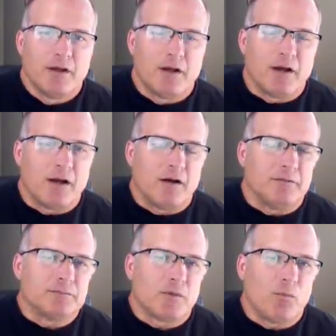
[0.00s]

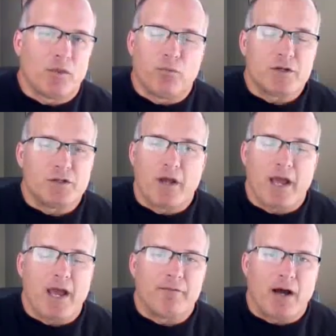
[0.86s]
um, with what you
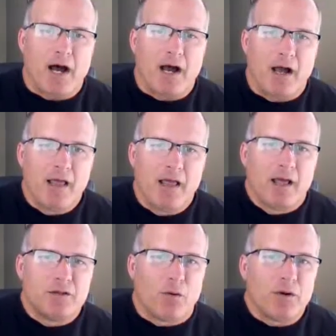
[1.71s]
have. I
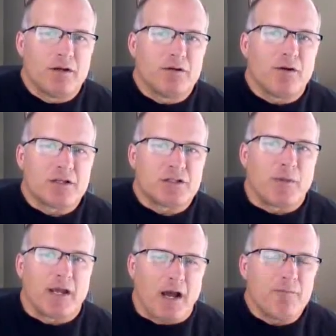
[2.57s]
don't
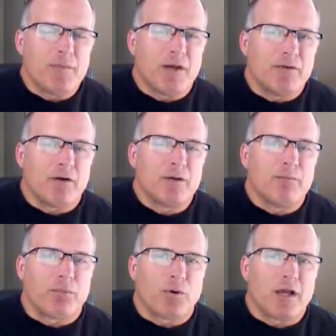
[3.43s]
underestimate. I've been very
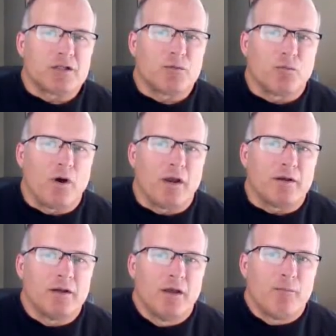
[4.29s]
impressed with
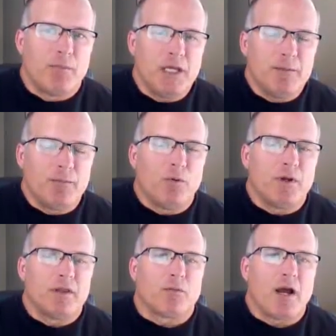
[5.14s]
what people
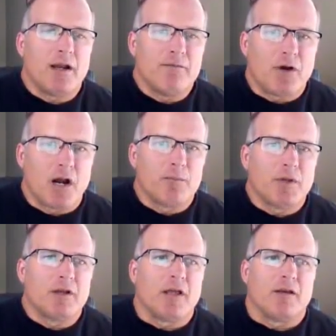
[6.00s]
in the right
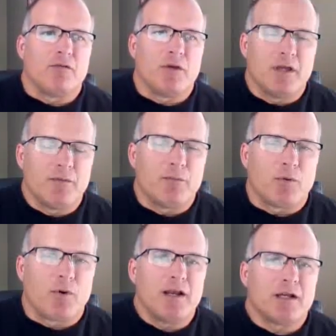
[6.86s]
environment and you give them
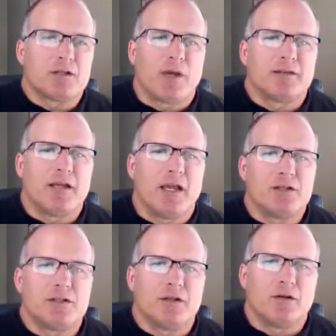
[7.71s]
the right
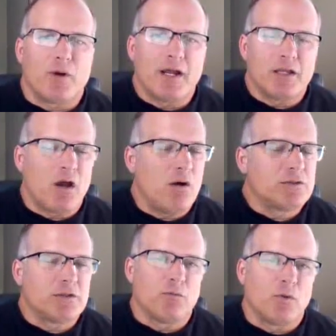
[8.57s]
expectation, the right
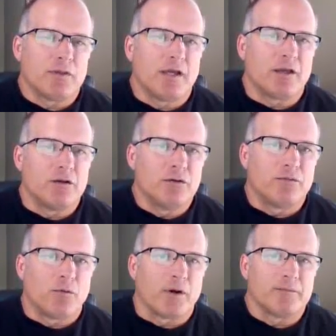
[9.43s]
coaching, what they can do
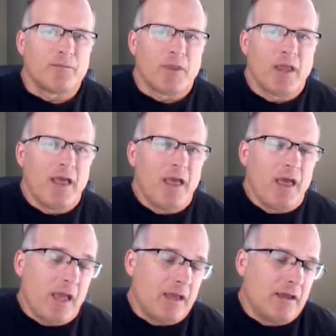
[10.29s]
for you.
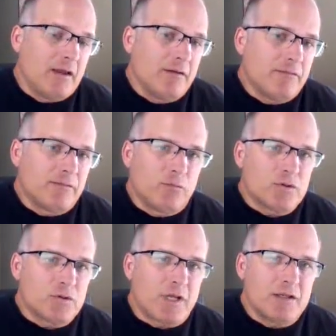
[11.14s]
Hey, and if
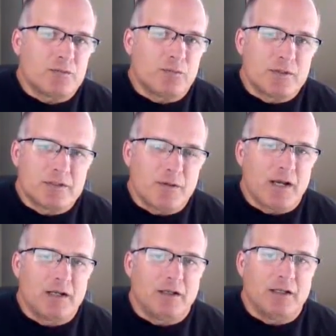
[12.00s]
worst case, when
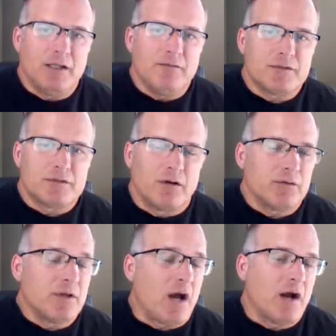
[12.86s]
somebody leaves, you
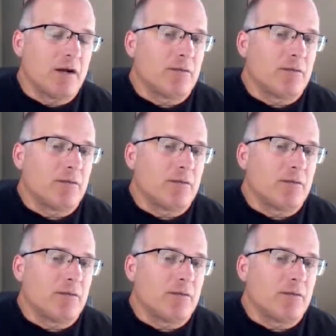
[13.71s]
know, you hire the